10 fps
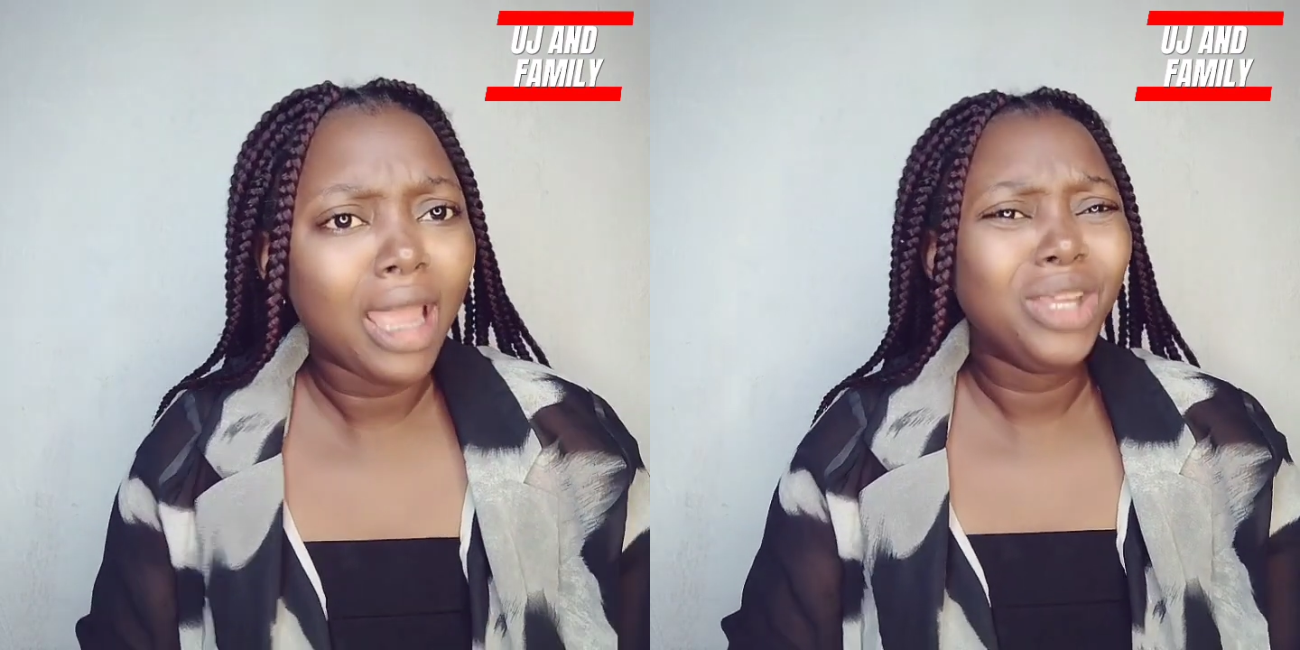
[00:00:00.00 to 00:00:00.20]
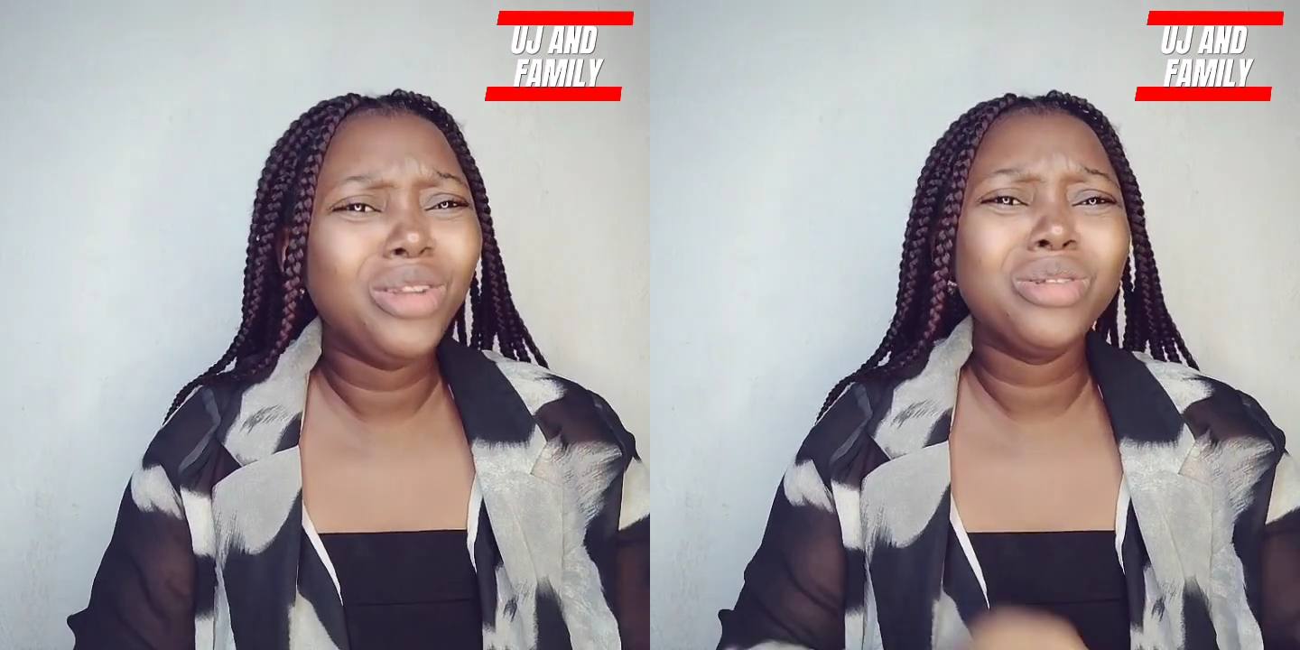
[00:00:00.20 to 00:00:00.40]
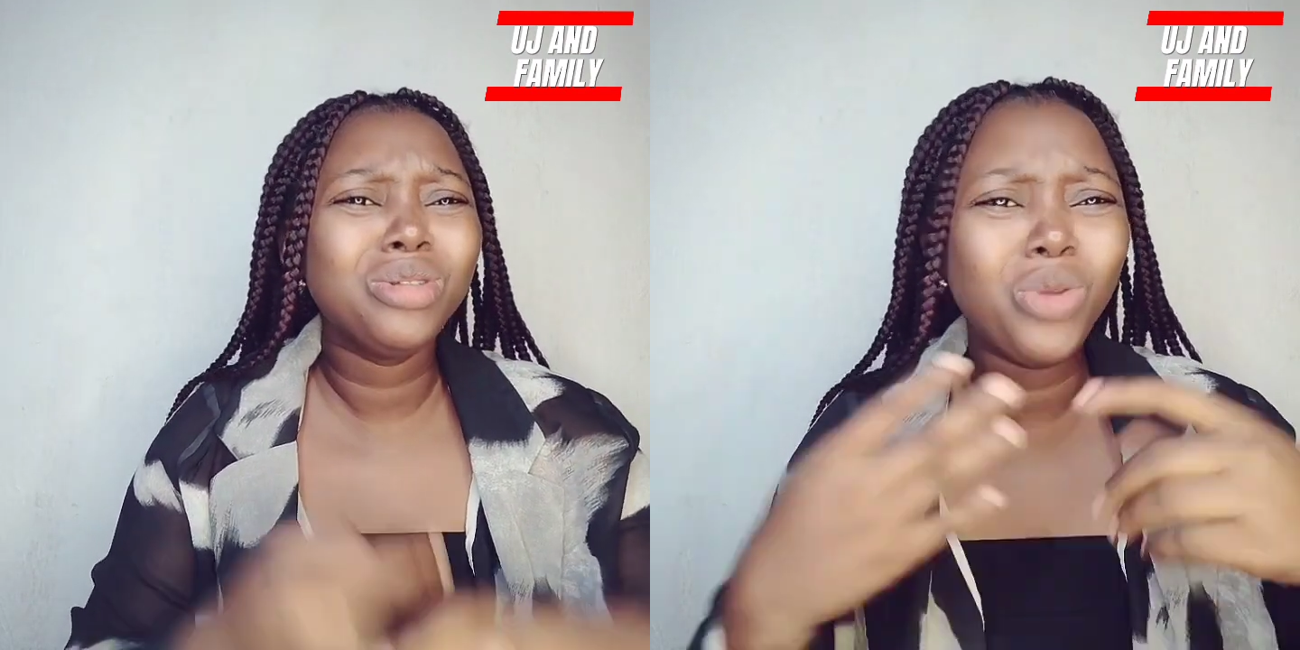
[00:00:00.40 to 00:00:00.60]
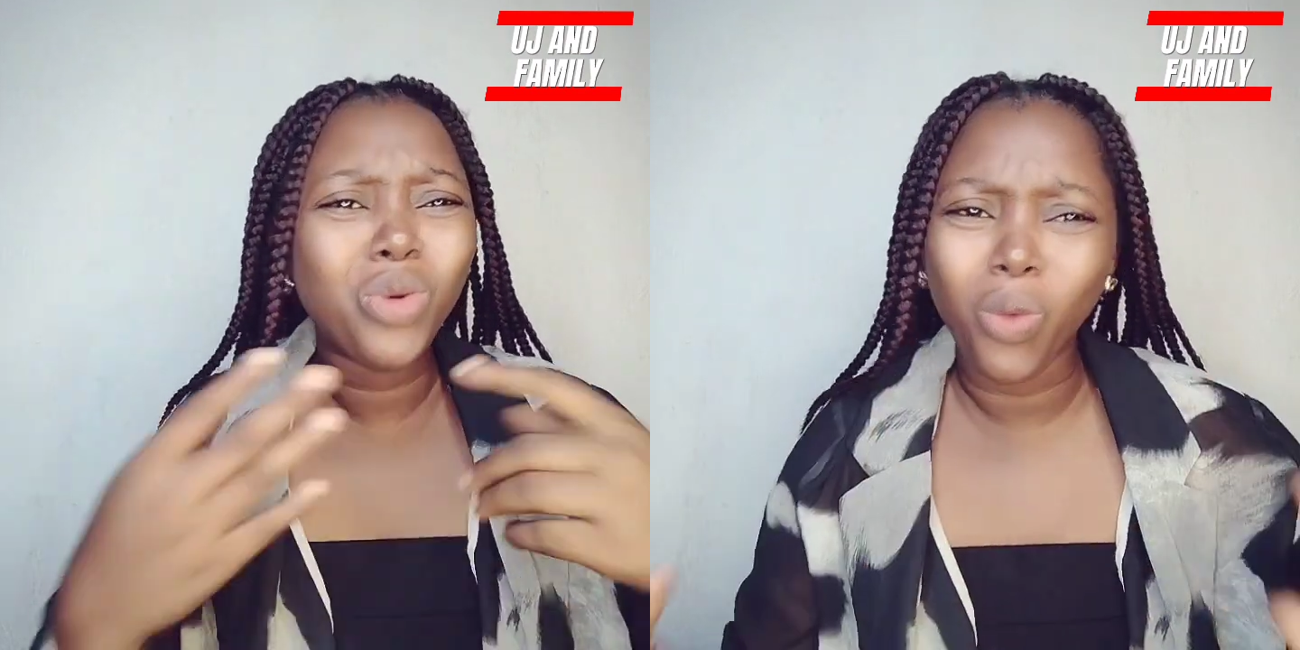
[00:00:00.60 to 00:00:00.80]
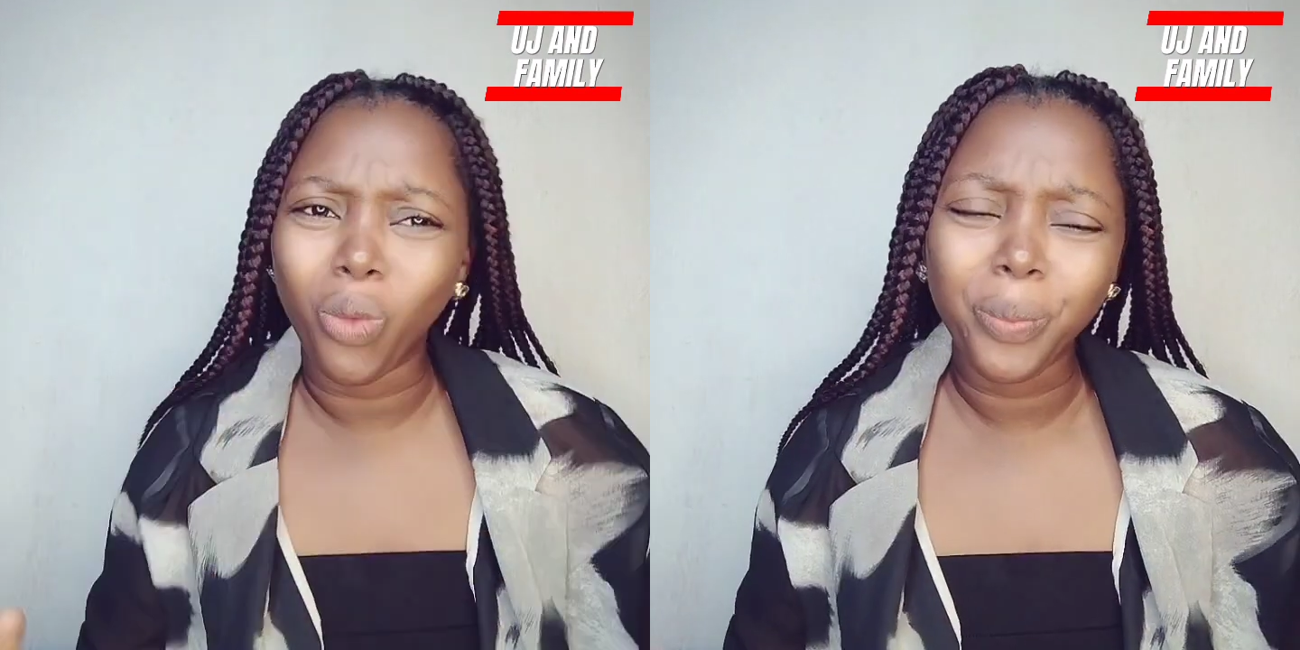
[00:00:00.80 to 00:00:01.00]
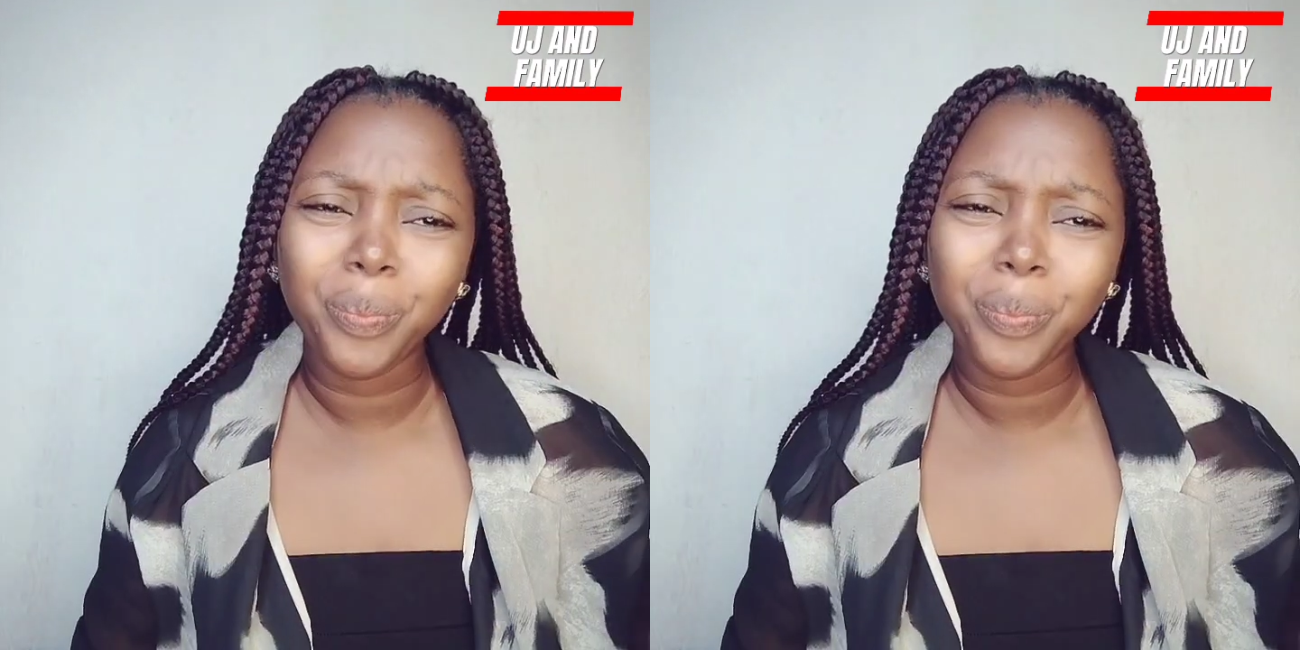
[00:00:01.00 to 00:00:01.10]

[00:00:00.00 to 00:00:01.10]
He doesn't know.